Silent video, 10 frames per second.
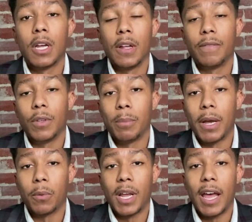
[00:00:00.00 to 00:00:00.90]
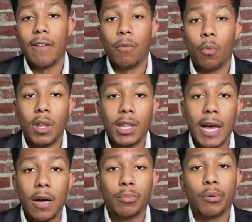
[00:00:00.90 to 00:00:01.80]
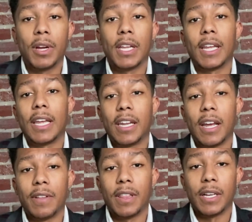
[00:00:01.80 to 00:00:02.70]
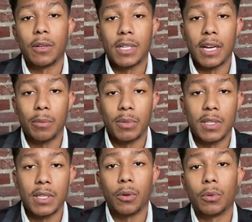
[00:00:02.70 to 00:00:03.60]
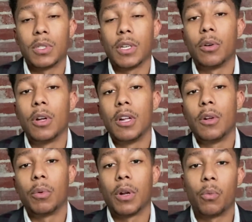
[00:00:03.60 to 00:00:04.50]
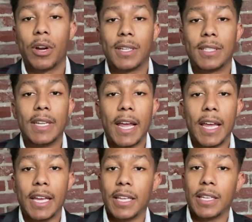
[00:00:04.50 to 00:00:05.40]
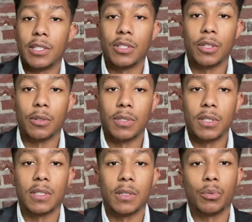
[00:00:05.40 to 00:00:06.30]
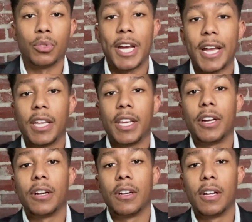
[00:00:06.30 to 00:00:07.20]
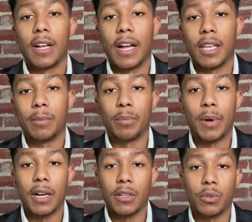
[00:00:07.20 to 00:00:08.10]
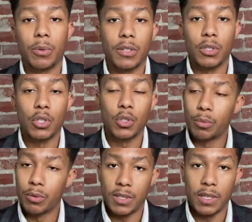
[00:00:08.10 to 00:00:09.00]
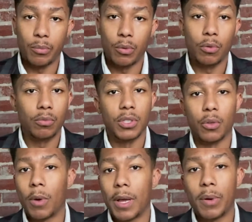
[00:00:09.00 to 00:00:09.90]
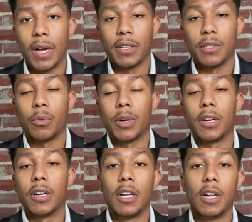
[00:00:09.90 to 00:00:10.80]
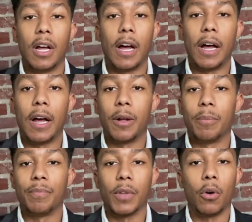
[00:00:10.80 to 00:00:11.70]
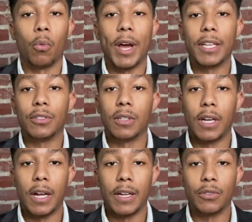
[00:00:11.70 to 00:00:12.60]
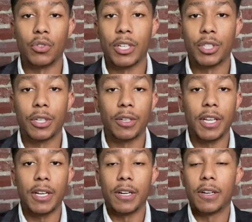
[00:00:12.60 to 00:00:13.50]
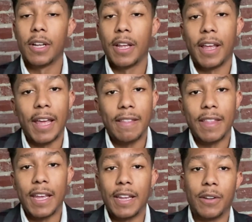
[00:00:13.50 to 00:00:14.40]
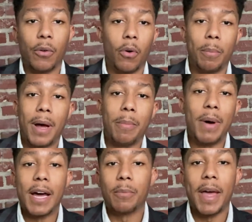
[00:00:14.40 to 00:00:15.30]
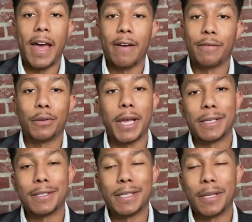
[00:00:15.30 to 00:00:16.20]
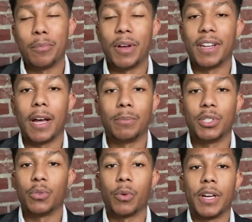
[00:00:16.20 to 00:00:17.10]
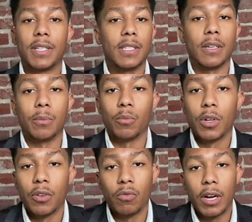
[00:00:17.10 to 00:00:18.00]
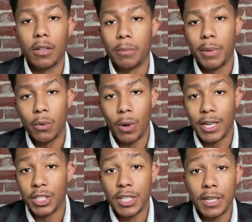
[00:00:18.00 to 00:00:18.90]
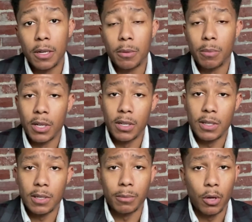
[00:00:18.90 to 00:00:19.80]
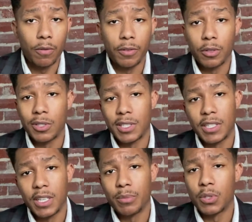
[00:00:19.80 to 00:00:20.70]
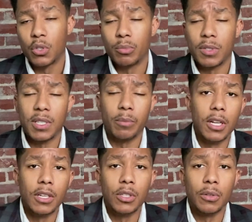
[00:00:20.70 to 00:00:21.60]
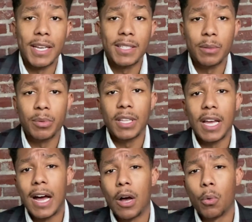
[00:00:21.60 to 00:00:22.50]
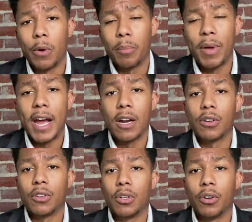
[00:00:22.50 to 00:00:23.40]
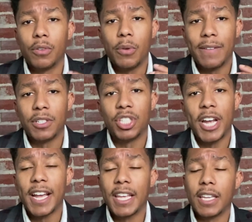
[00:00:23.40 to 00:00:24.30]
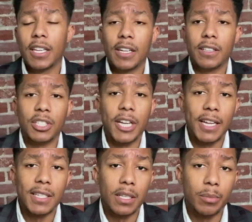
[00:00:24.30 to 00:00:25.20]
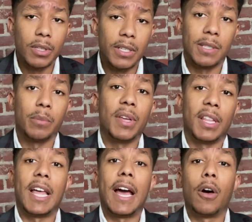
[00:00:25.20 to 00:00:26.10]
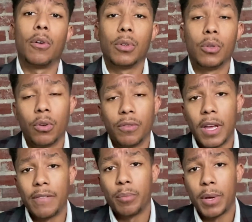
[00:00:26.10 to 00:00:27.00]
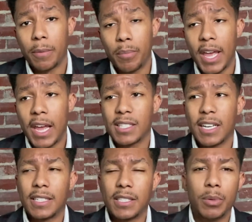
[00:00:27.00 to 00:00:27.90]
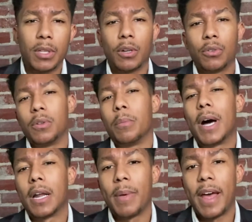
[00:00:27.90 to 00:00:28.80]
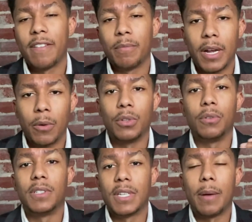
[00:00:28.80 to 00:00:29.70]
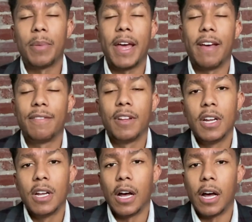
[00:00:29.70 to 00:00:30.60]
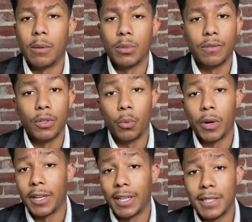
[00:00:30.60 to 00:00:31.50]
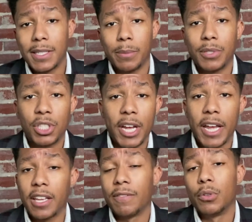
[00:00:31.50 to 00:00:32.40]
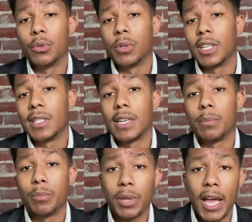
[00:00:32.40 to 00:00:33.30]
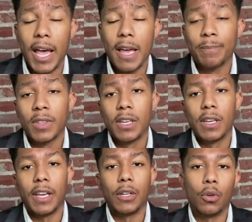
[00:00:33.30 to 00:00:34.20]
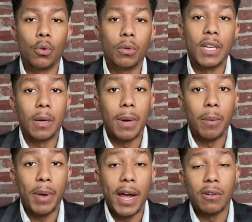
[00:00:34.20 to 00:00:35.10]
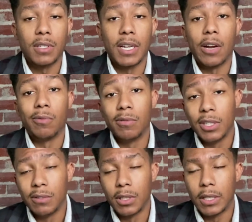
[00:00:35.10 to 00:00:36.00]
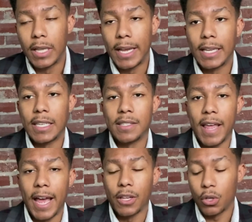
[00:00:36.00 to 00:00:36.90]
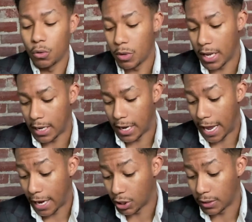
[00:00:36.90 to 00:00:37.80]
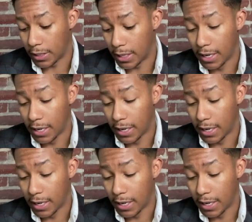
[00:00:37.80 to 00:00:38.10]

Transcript: you might want to have one loud print and everything else kind of be subtle. So what I'm wearing today is, you know, this simple jacket here. I keep the pocket square super simple, just a white pocket square, um, a white uh, dress shirt here, and then on my bottom half, you can't see it, but I'm just wearing some regular mid-wash denim, some loafers, just to keep it super simple. So that's typically how I wear pattern. You know, if you have a jacket, the jacket typically is a bit loud, or if you have a pair of pants, I, I typically don't do the bottom half, but I would do the top half. Um, so if you're wearing any type of check, if you're doing any type of plaid. And the cool thing about patterns that I really, really like is that you can actually,